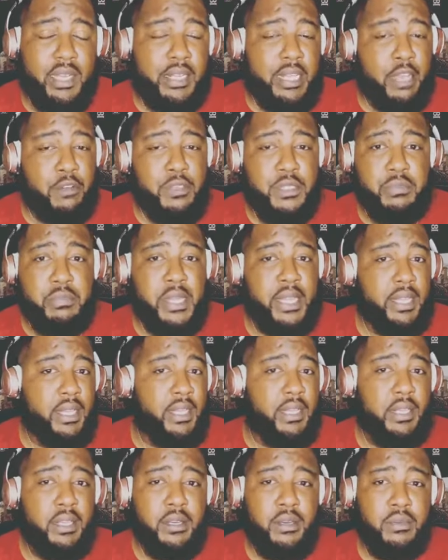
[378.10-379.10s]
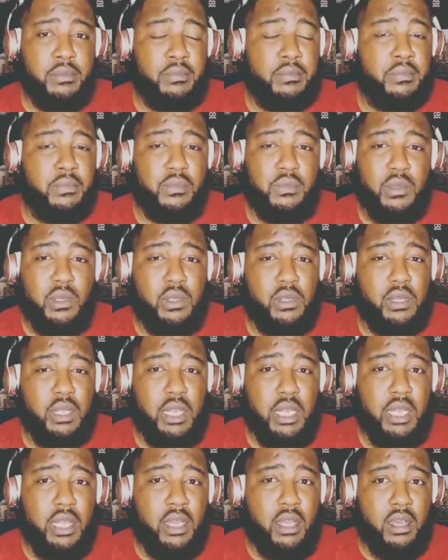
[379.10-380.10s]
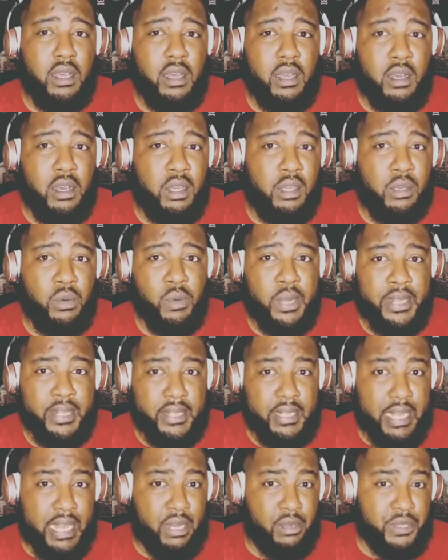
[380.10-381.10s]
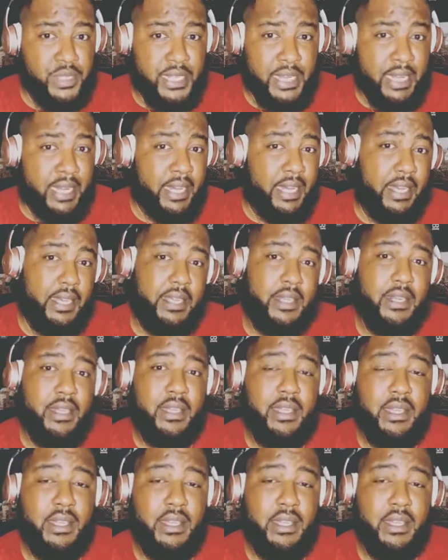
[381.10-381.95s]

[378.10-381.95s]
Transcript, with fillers: And they was beating him on the way outside.